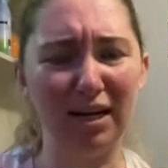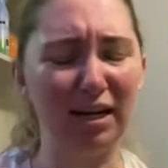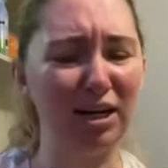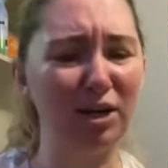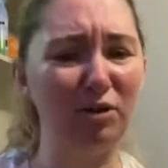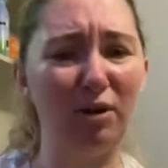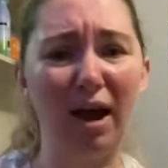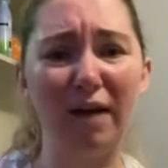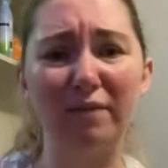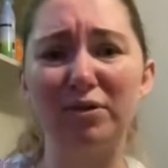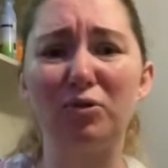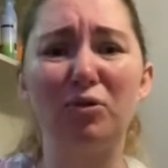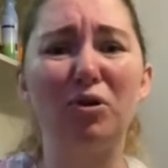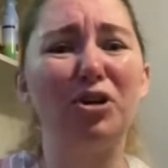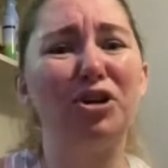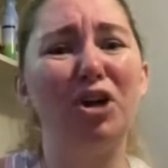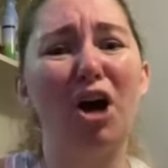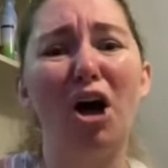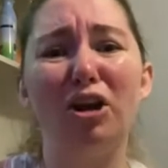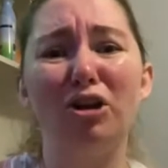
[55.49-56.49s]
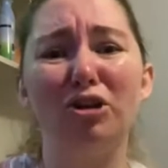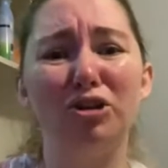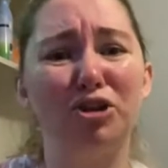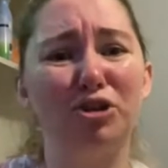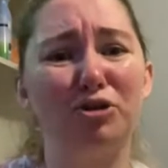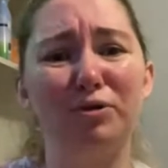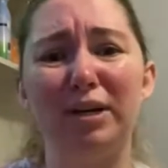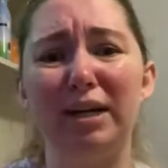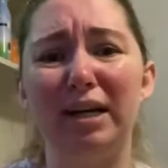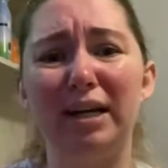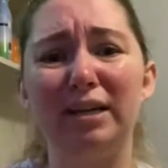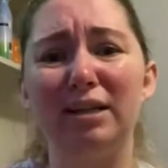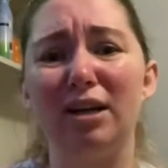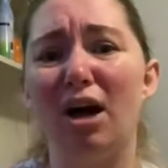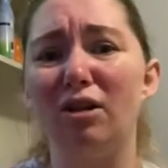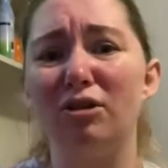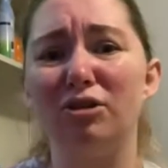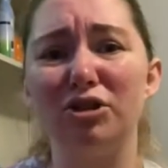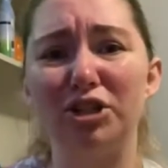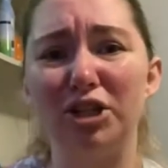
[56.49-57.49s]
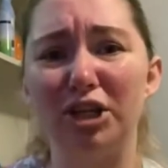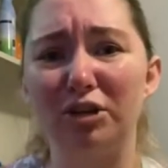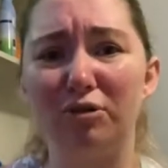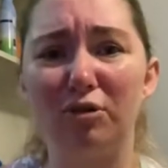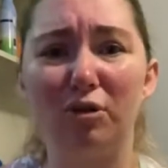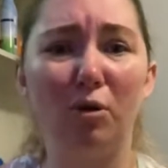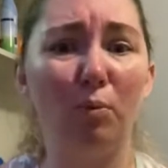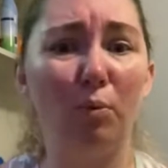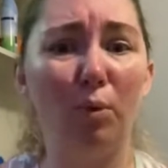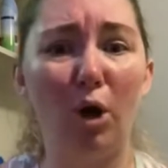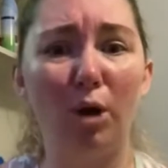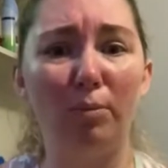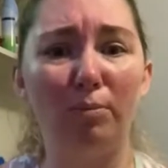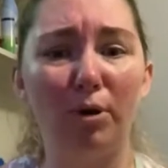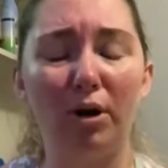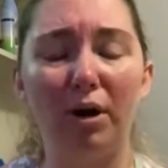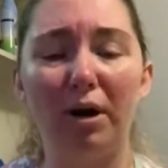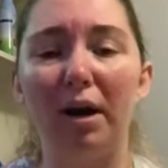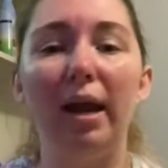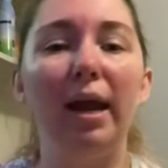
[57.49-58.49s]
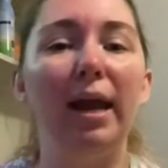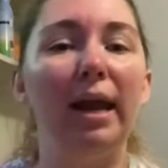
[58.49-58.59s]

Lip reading: any craft store, Dollar Tree, Dollar General, Walmart,